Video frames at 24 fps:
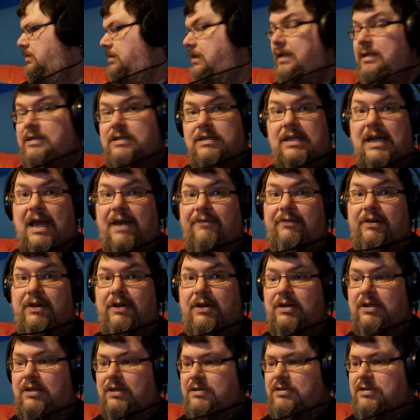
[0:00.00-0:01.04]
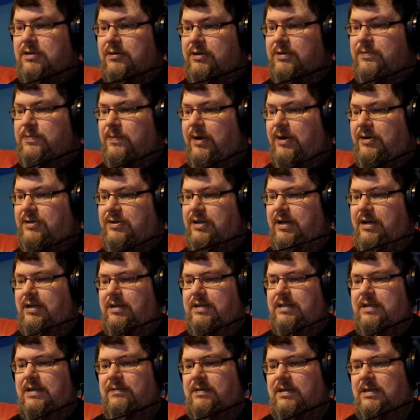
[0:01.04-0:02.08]
let's have a look at the tourist brochure
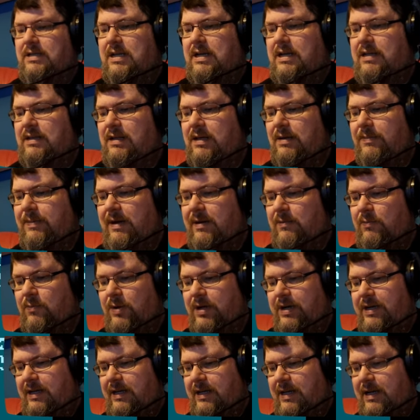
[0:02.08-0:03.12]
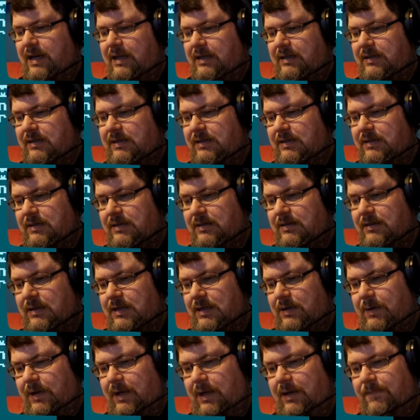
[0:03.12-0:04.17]
and see if there's anything about wine casks
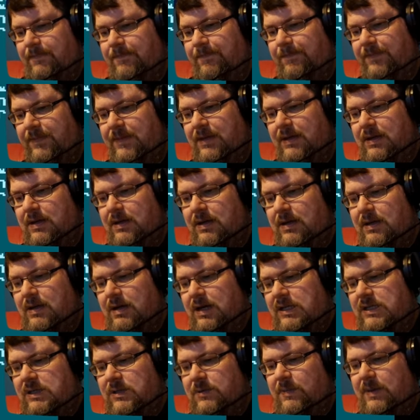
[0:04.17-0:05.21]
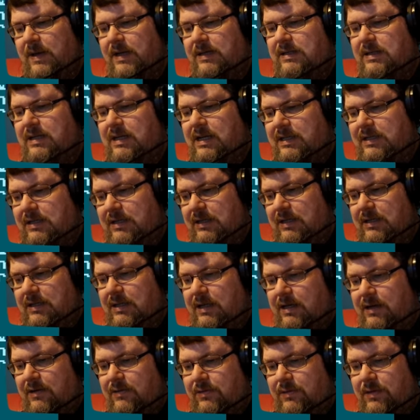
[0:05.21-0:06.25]
anywhere. I suspect it isn't because I
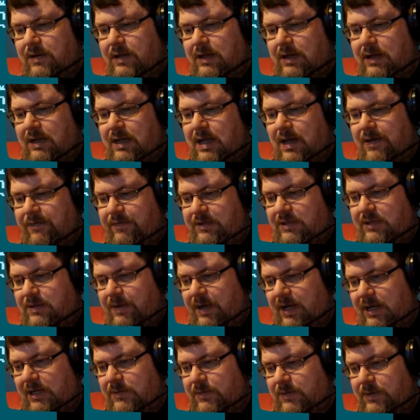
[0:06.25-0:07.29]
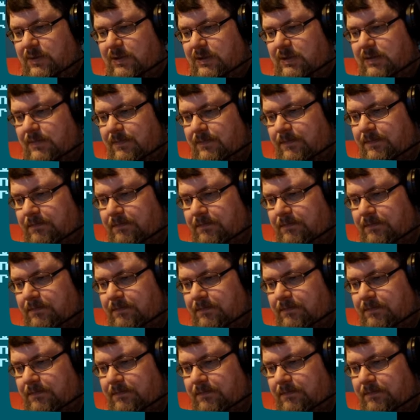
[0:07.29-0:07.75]
don't think it covers the basement.